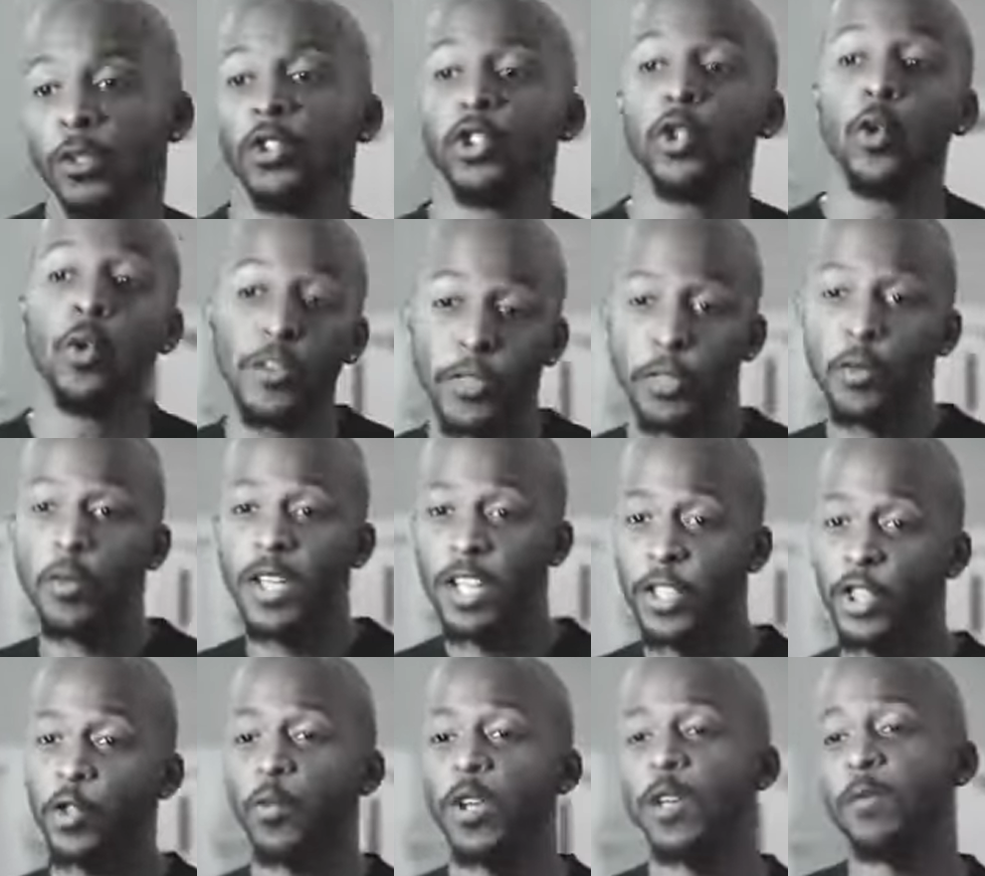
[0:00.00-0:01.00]
Surah 3 and
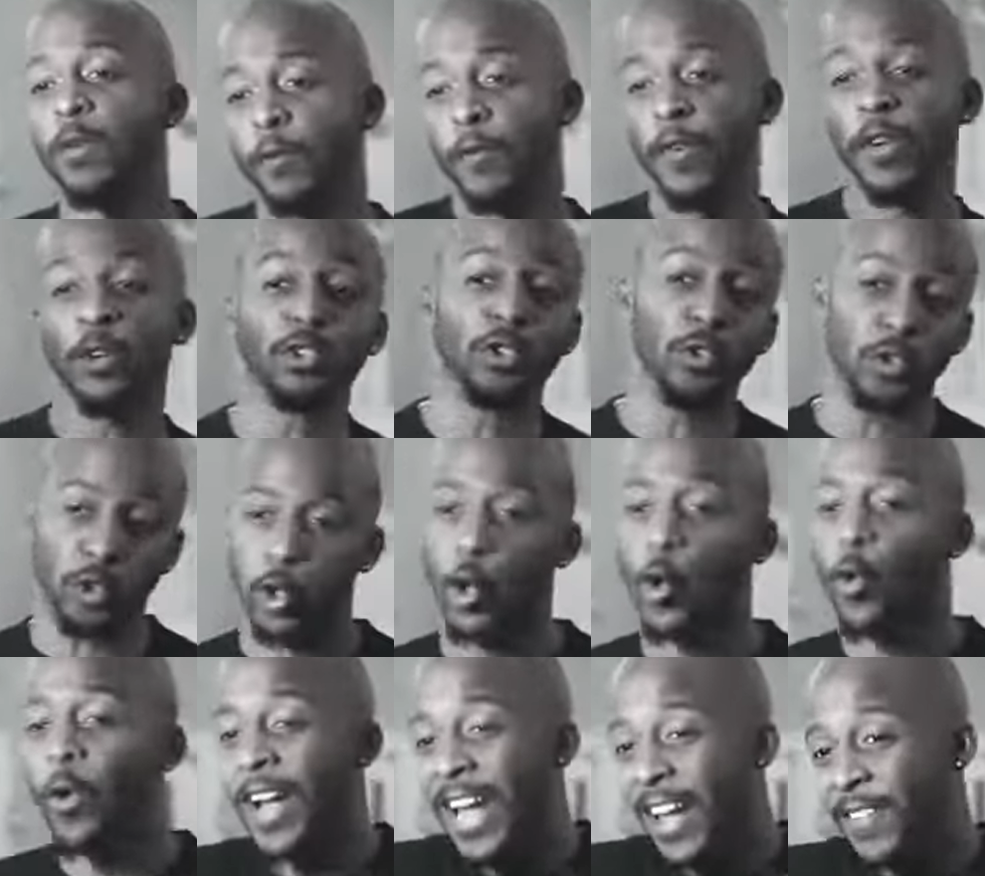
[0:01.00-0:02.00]
3 reveals the
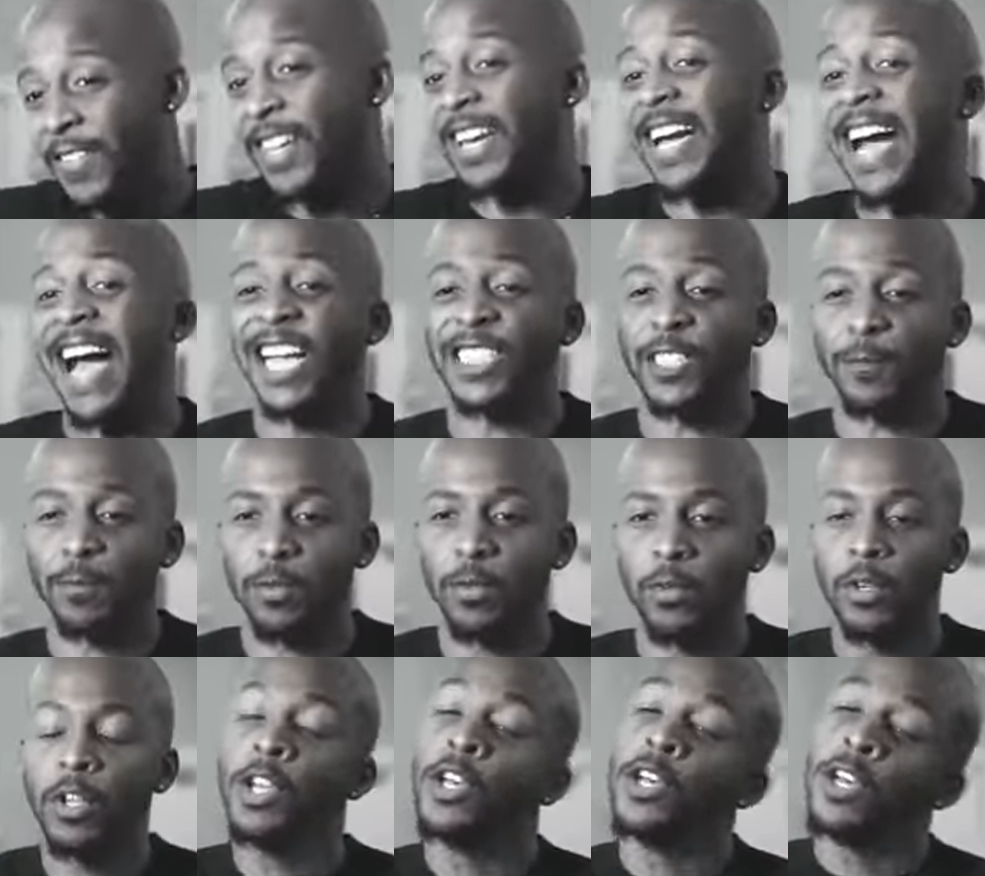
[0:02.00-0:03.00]
Torah and the gospel.
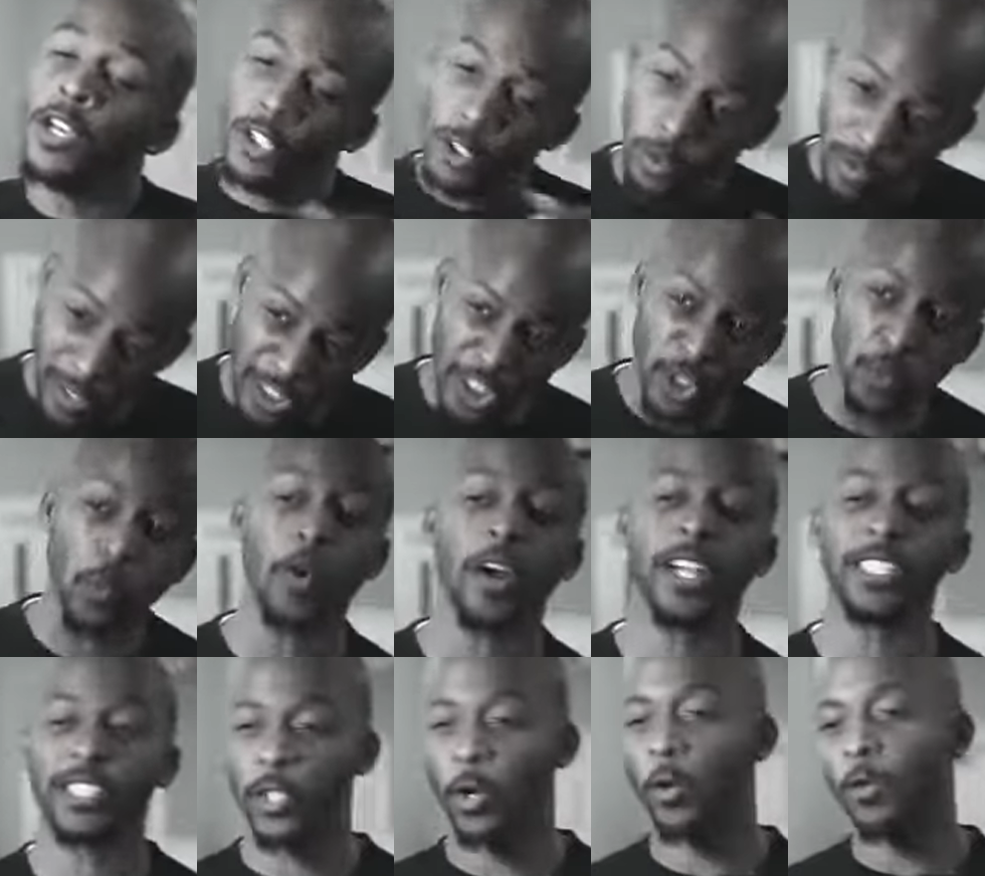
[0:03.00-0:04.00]
So this is where
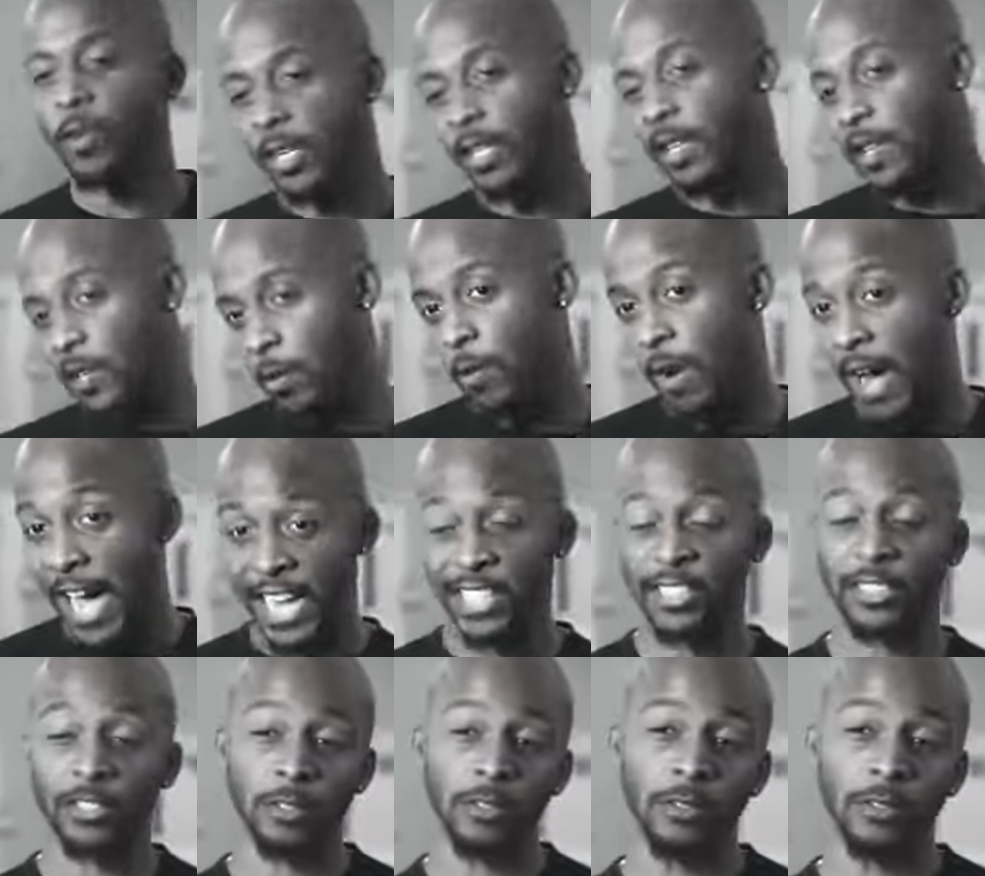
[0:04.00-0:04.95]
it's gonna get a little hostile